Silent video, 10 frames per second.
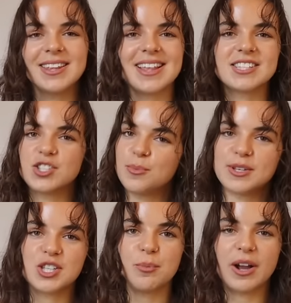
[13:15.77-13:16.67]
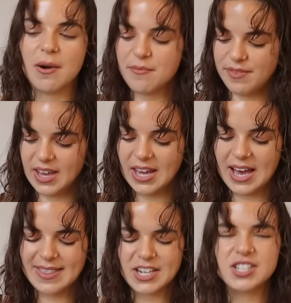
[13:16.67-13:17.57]
They're super, super comfy
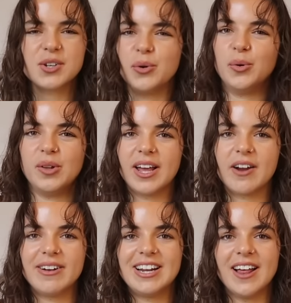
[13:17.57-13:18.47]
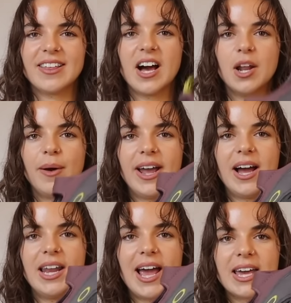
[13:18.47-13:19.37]
and they're just cool. Like I really like the colorway.
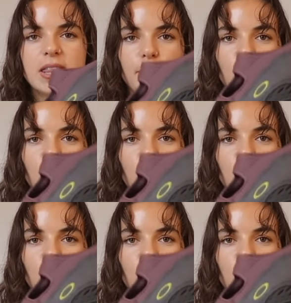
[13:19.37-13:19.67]
I like the